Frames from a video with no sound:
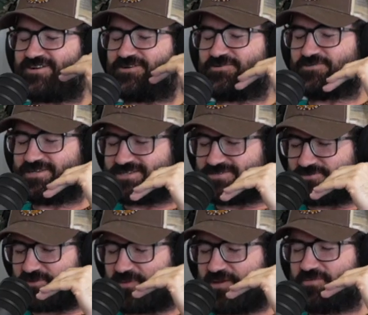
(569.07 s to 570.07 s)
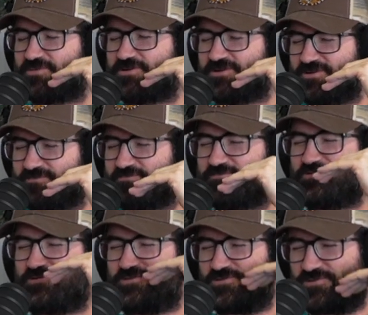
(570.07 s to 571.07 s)
always remember,
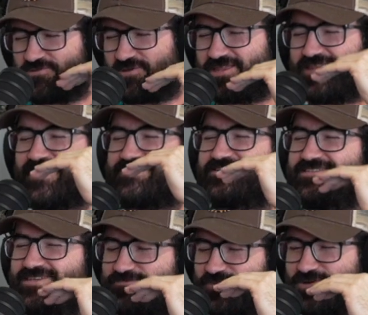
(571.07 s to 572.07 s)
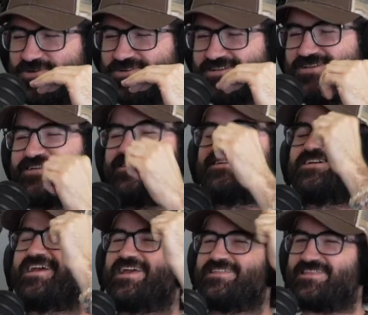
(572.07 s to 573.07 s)
pull the one that's deeper
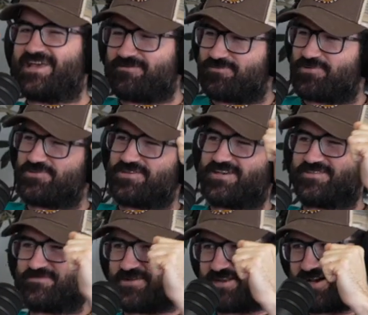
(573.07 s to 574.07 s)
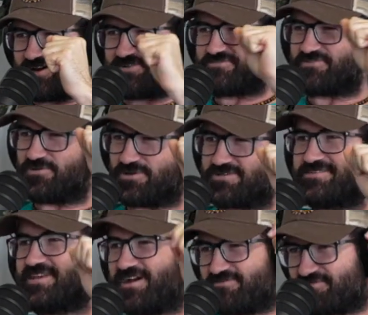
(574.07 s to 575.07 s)
and then pull the other one out. Of course.
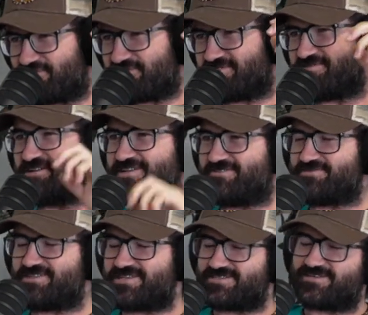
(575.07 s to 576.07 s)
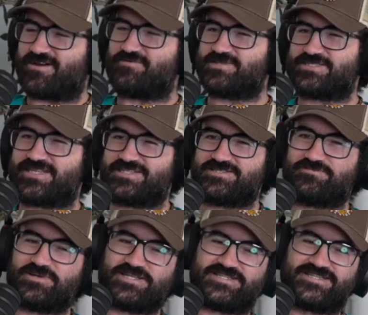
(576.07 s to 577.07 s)
Yeah, of course. Right. I mean, that's common sense.
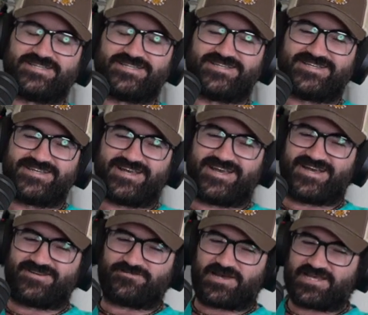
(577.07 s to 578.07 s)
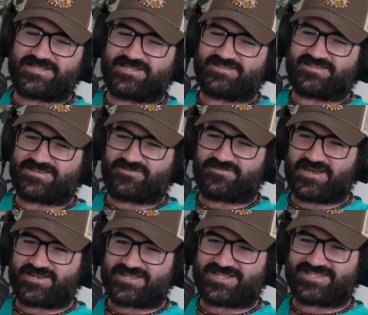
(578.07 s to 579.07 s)
But I didn't think
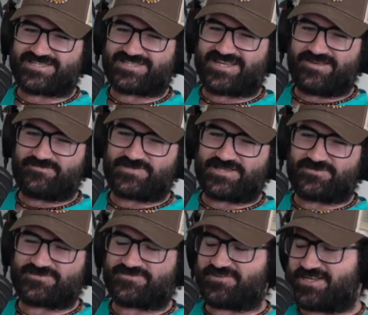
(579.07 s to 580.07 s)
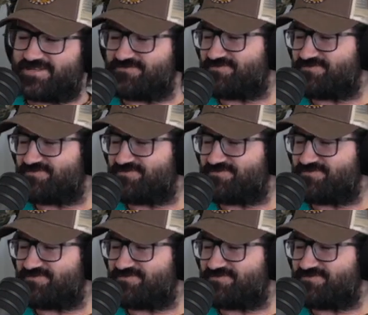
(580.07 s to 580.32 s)
about it at the time, but that was funny.